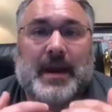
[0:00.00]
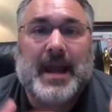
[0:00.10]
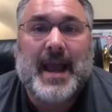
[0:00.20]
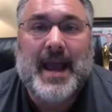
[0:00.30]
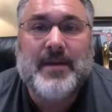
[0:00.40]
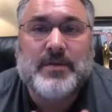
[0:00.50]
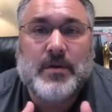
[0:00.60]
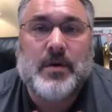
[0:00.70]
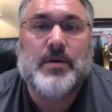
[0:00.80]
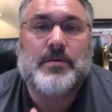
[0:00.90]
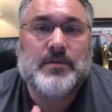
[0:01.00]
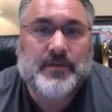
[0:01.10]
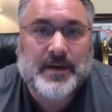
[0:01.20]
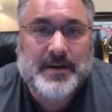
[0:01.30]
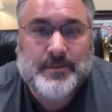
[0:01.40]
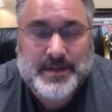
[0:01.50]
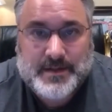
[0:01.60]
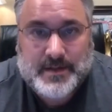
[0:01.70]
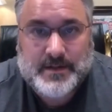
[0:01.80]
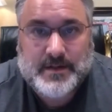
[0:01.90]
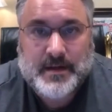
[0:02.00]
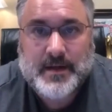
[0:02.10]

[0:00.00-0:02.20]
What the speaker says: to have their own freedom business.